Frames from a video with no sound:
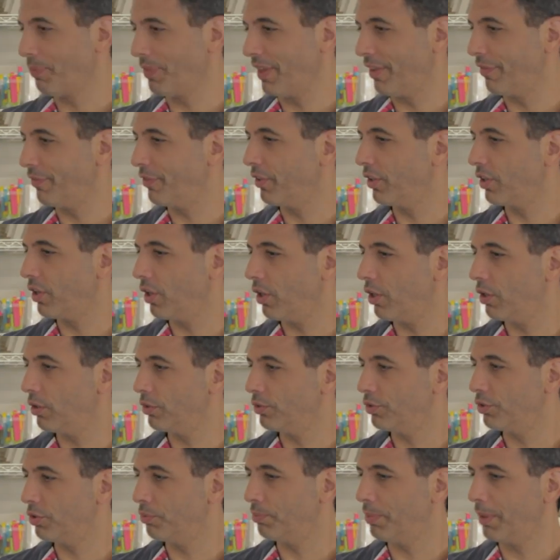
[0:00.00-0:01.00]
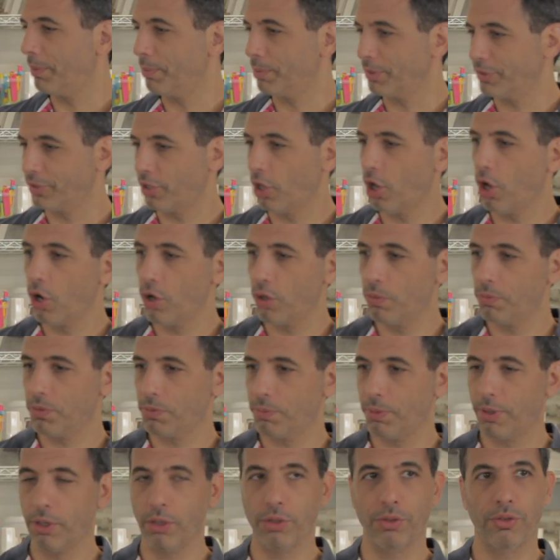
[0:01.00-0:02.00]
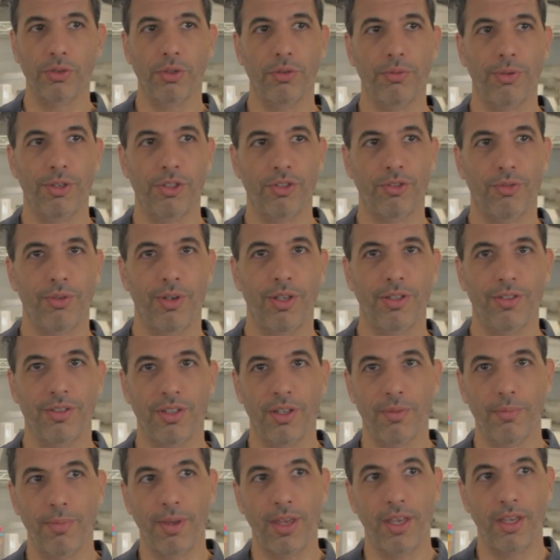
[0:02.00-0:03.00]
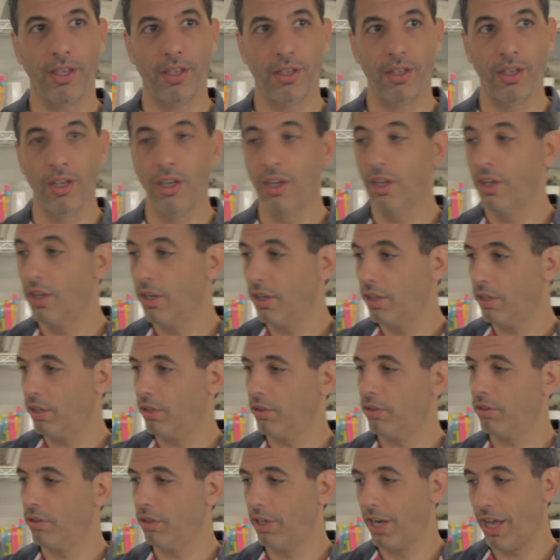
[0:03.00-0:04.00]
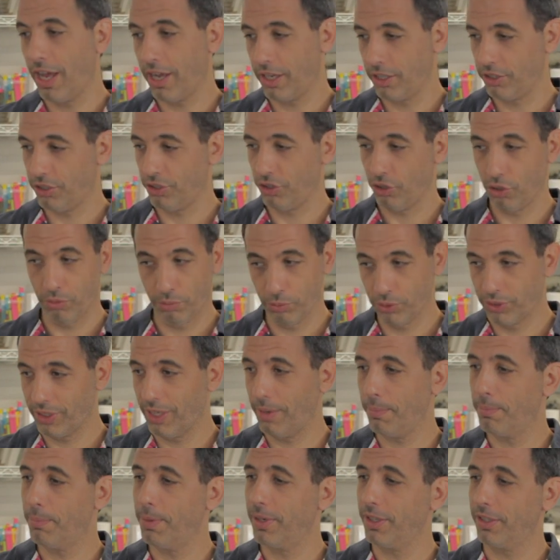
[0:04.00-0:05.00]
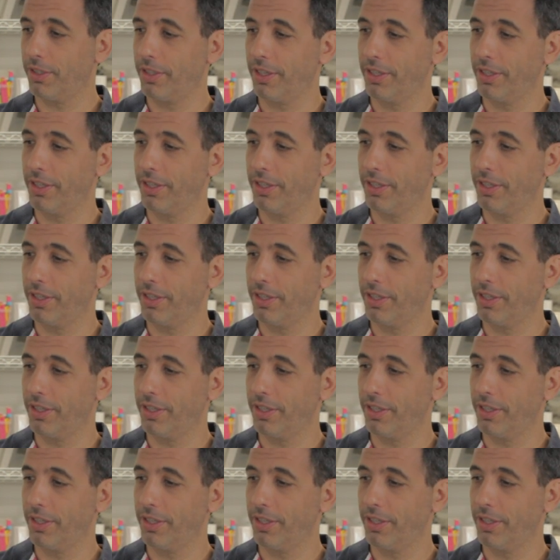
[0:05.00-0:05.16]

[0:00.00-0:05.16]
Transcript: If you go to people's homes, but also in restaurants, they make kulaj or mutabbaq,